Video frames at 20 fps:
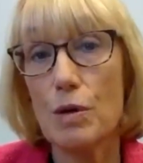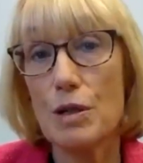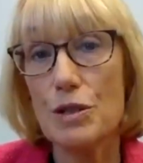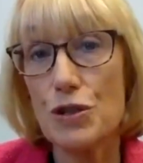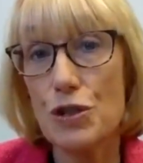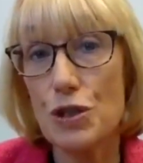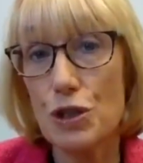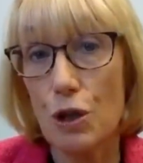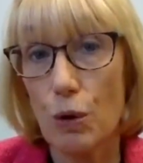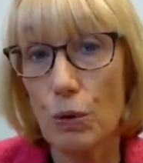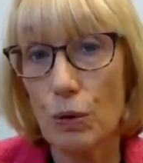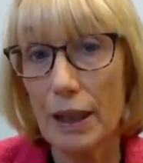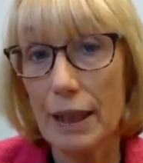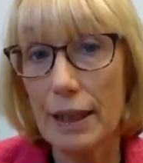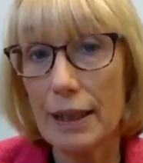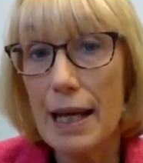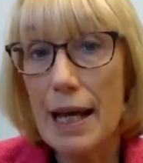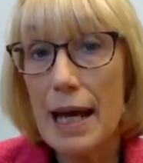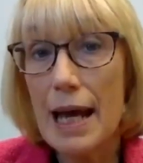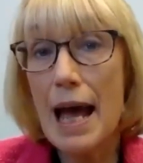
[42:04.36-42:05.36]
was
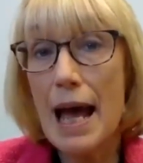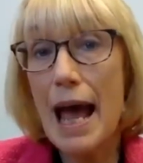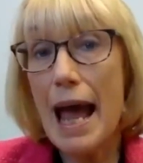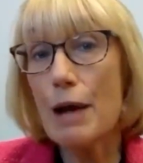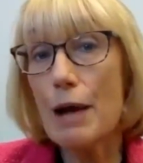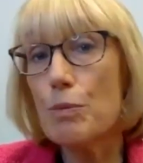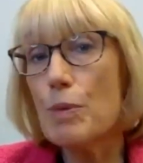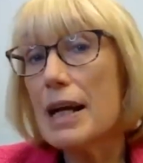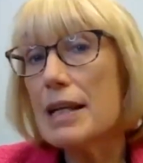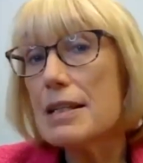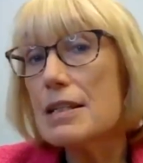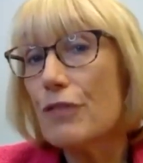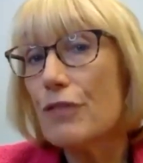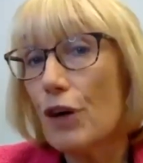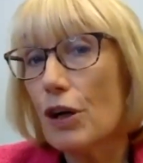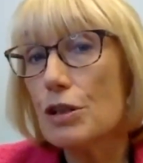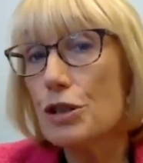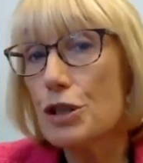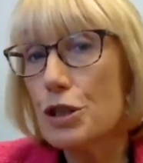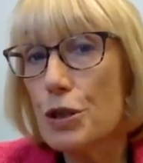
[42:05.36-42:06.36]
stolen, and went as
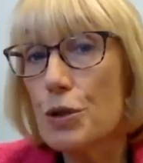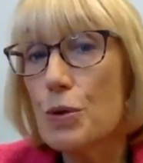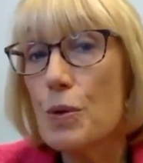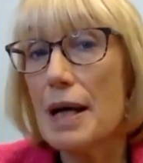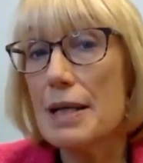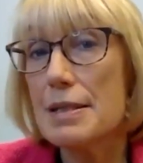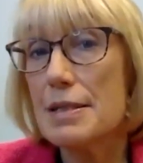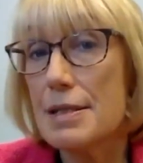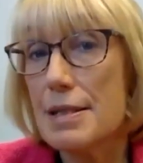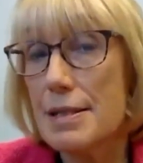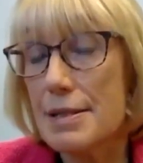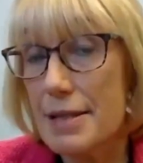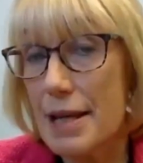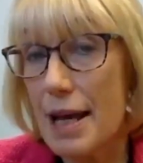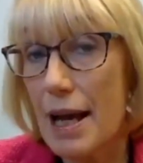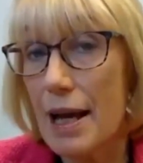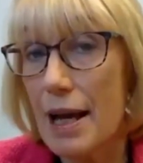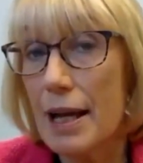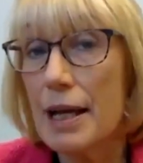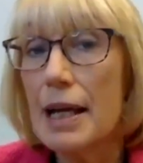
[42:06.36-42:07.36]
far too as to
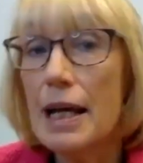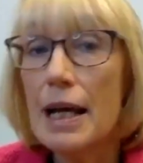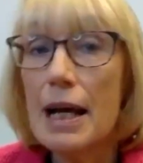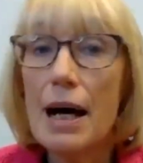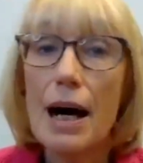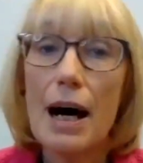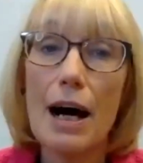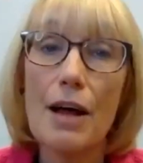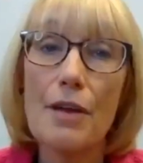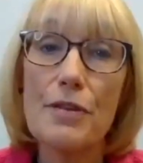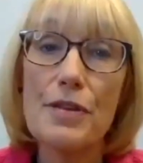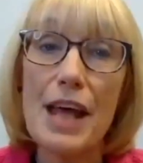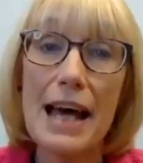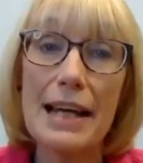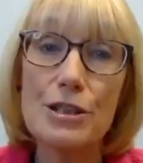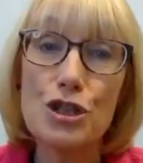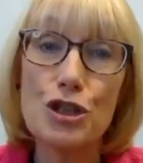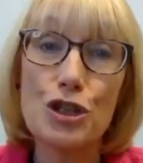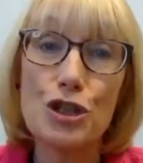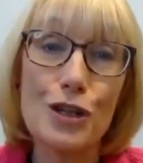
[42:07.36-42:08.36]
say
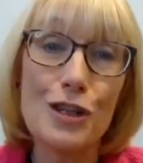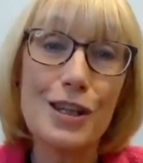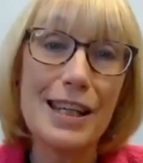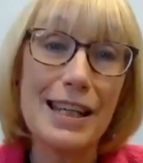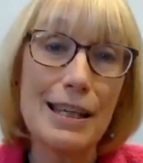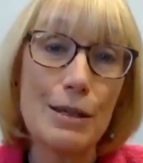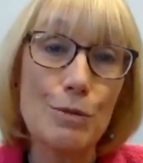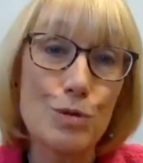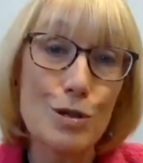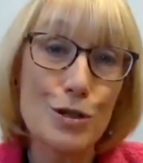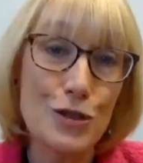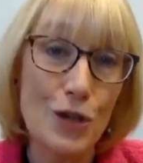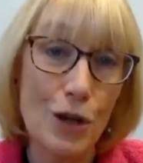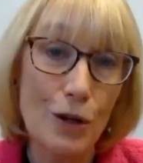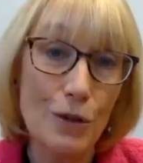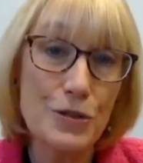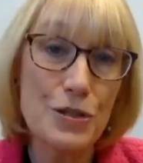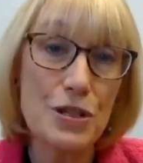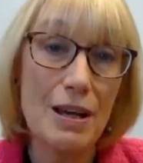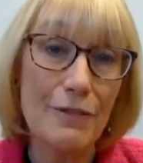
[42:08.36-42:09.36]
that should the
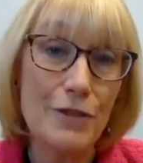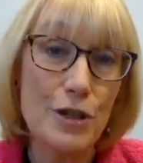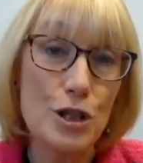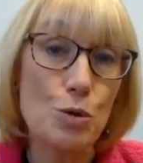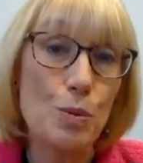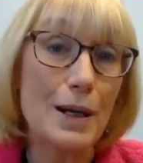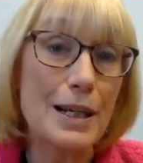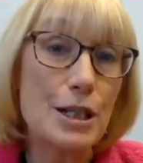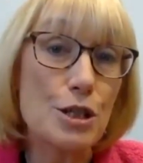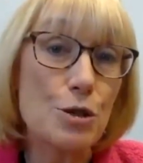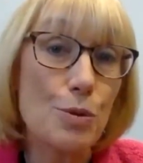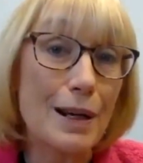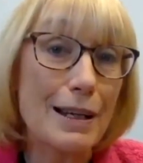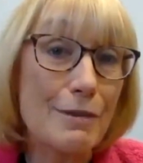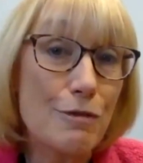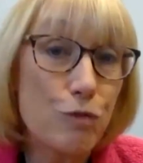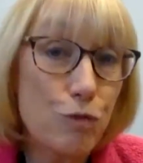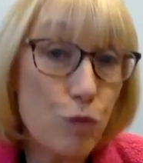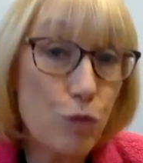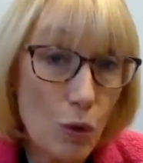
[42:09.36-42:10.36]
results of the
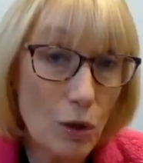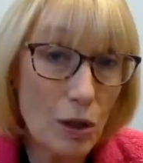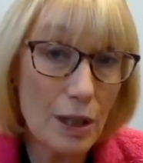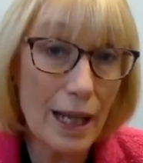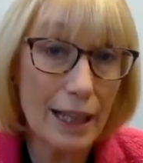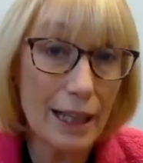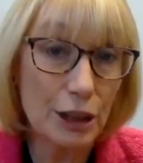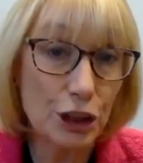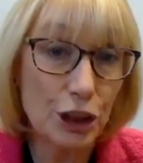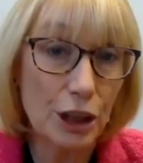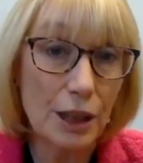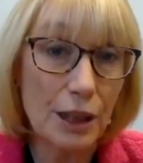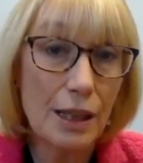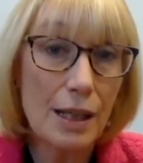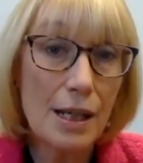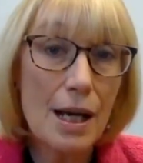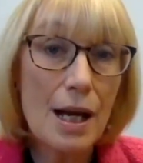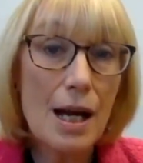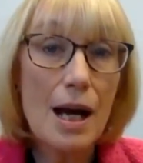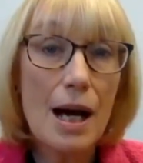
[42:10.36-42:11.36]
2024 election
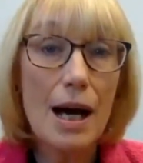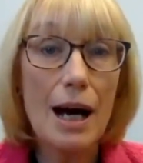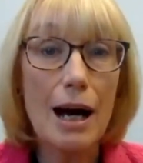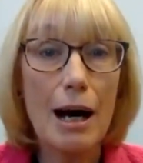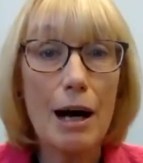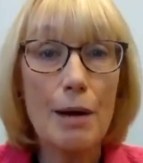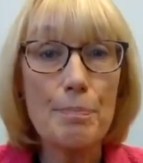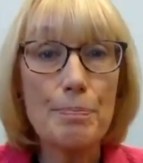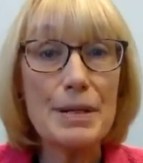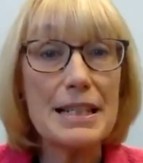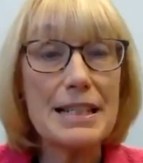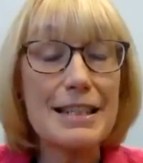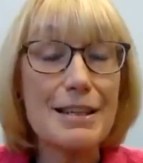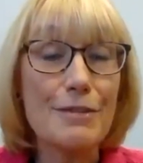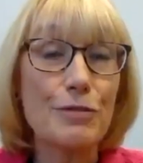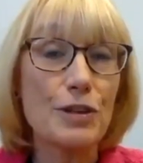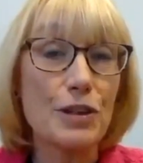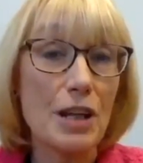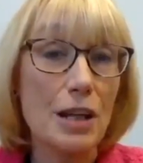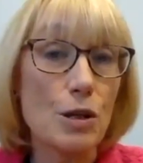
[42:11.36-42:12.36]
be
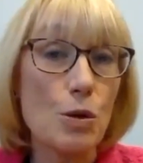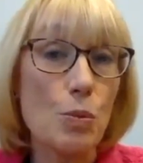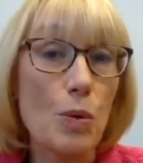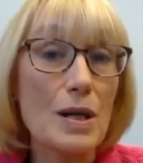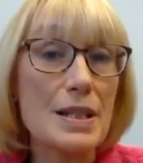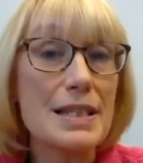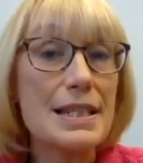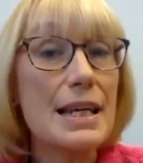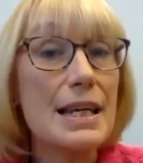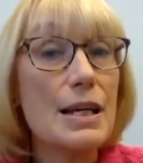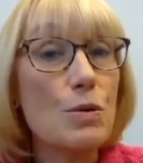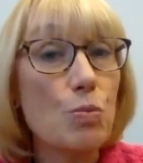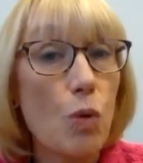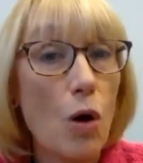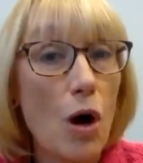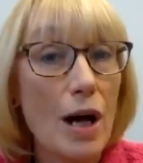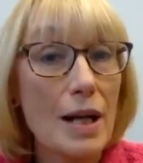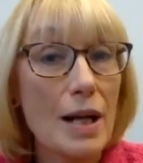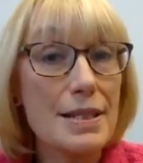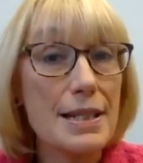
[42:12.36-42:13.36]
different than the ones he
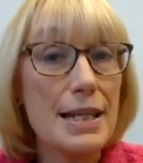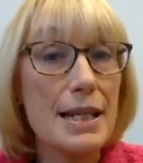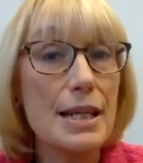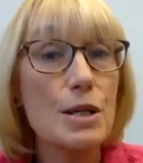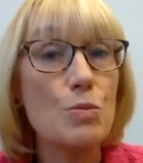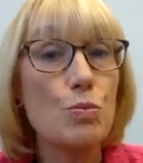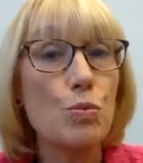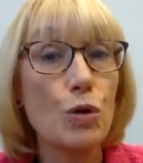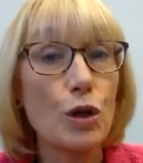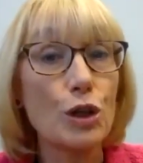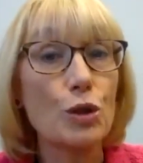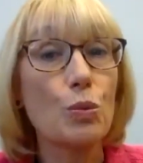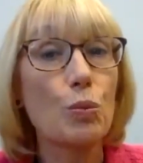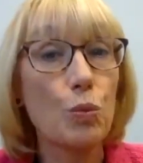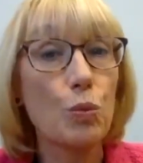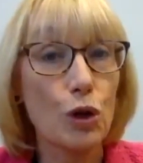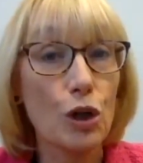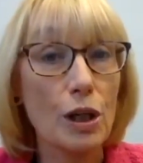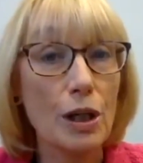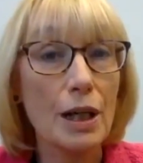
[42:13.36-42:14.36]
wants, he
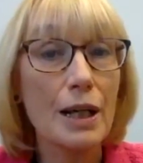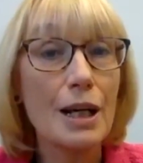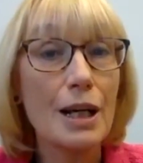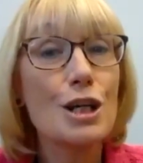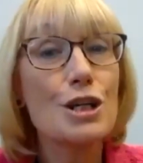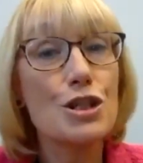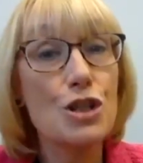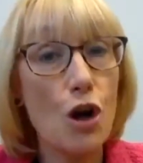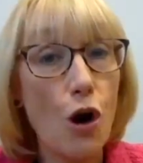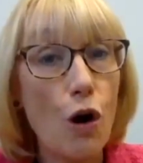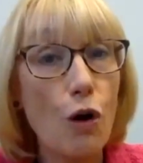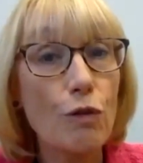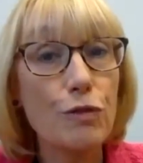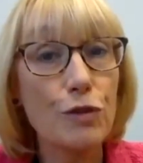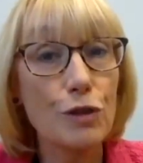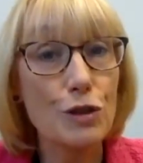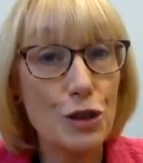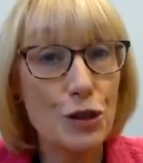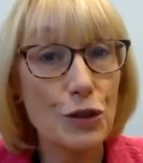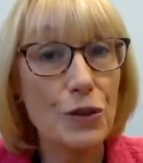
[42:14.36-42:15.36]
would work to
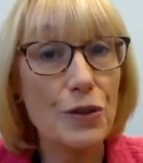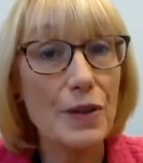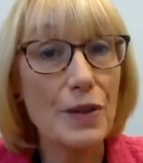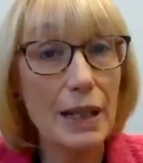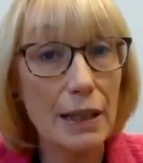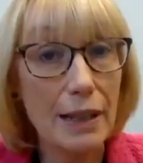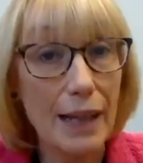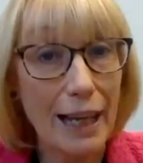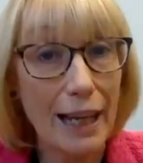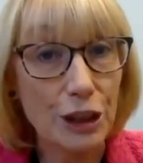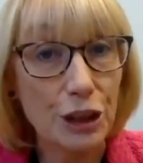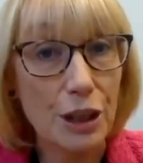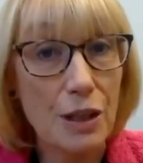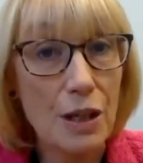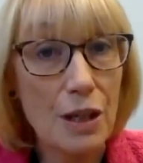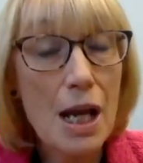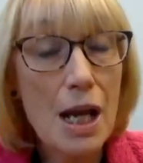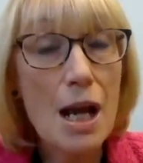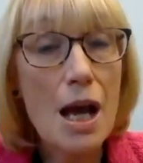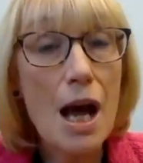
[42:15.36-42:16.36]
overturn the election.